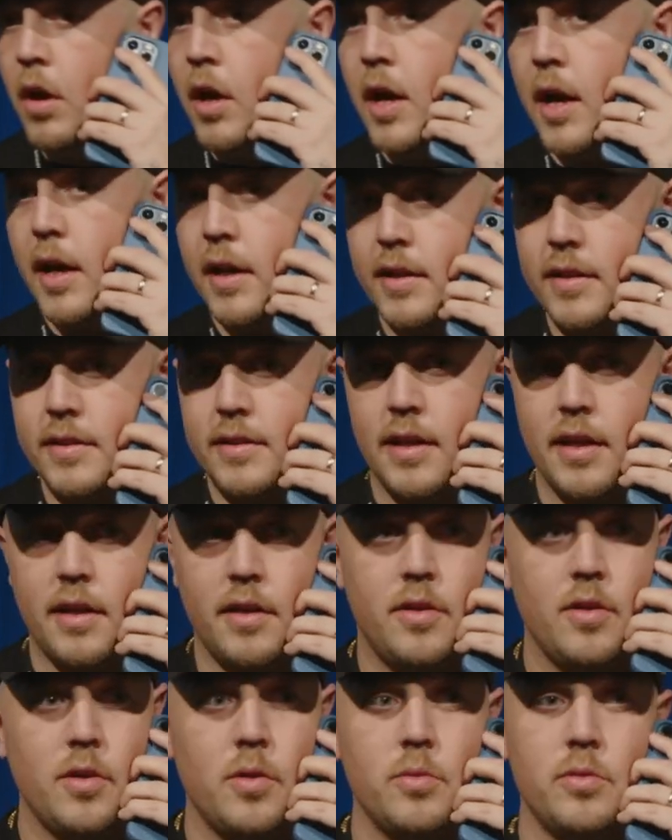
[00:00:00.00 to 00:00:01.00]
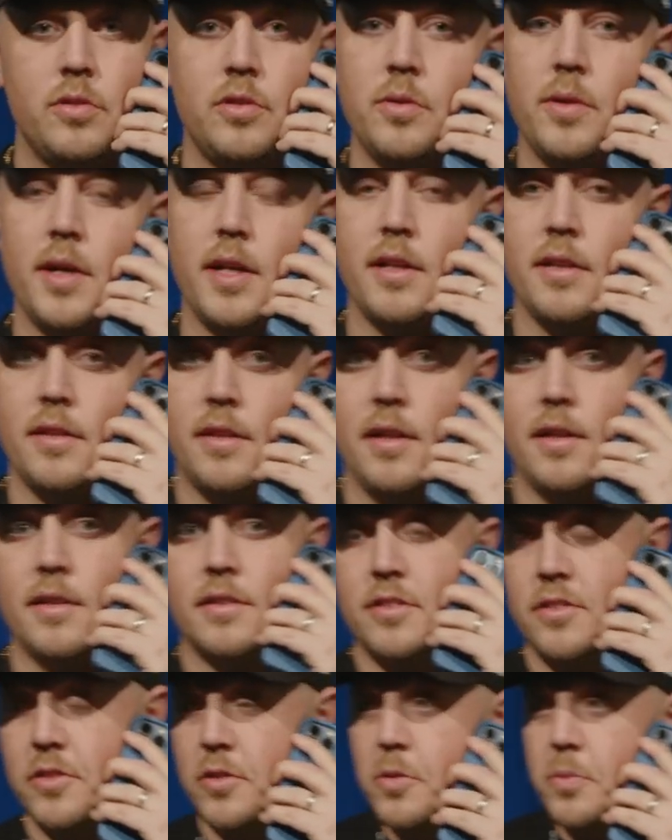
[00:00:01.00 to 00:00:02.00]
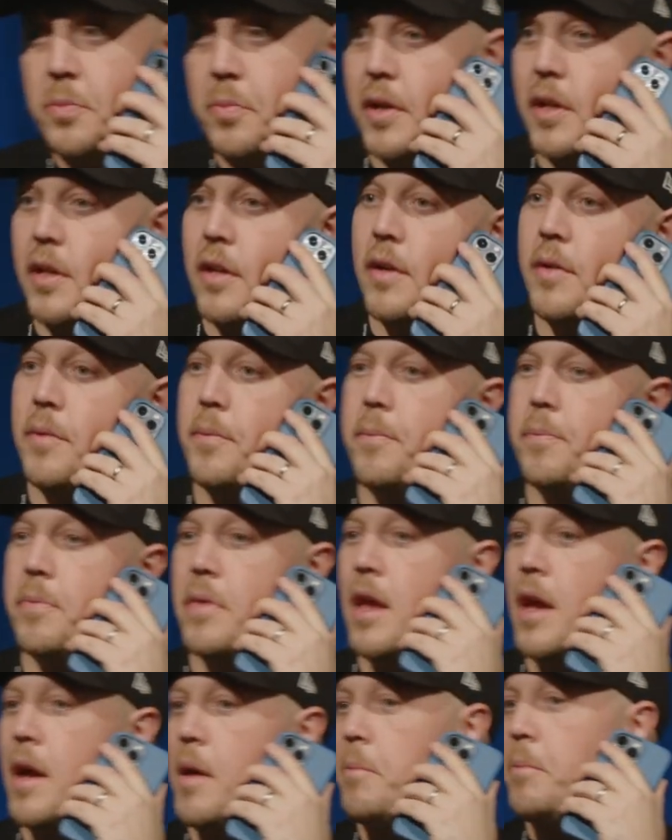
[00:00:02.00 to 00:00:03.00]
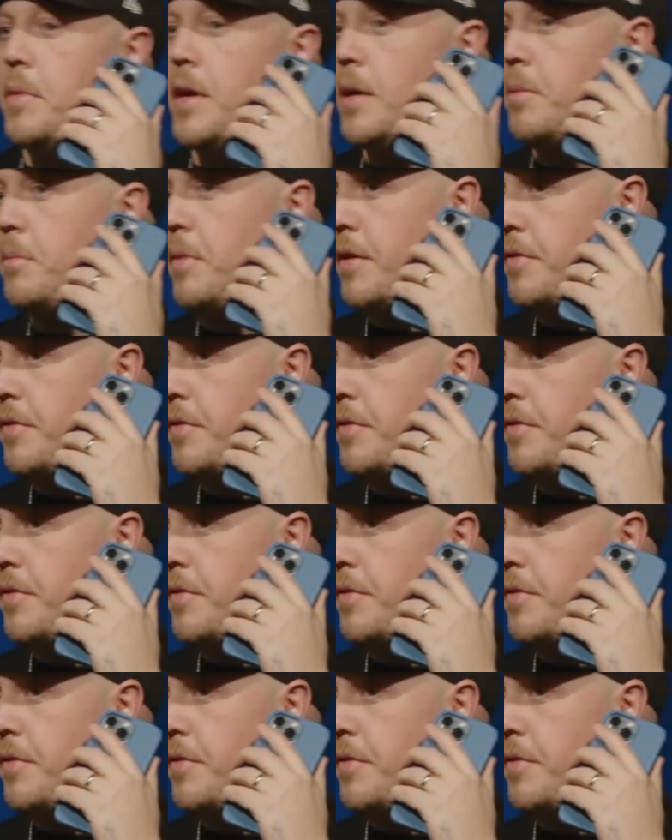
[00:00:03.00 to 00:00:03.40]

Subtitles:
And he said, don't do anything stupid. Me and my